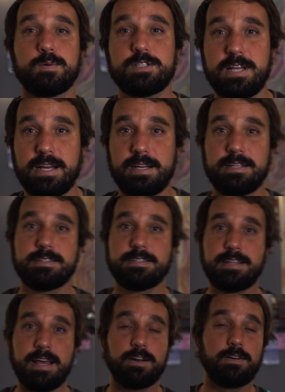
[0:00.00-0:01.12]
second,
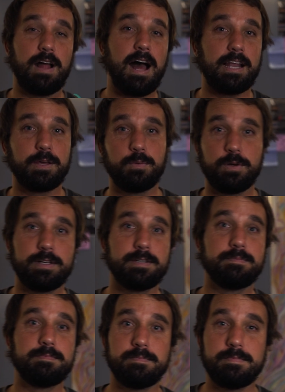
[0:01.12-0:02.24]
standard Hollywood